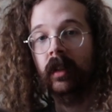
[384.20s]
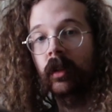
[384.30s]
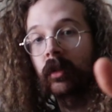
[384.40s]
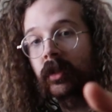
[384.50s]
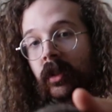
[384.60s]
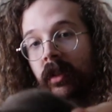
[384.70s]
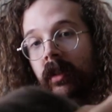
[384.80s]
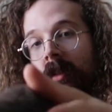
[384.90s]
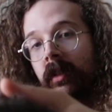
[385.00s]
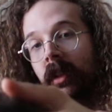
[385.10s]
Because
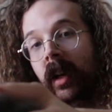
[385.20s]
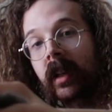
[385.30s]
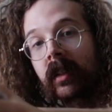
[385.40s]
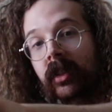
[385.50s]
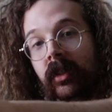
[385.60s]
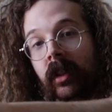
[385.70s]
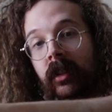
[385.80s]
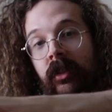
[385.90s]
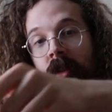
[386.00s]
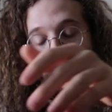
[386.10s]
you're hiding the star
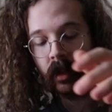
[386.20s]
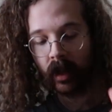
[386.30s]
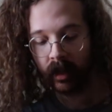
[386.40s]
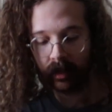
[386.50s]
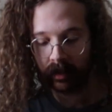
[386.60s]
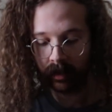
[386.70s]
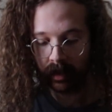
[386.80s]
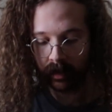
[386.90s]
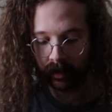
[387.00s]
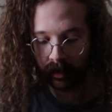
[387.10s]
of the show, you're hiding the
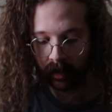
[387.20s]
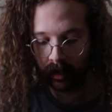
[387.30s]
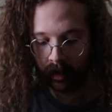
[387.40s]
sardines.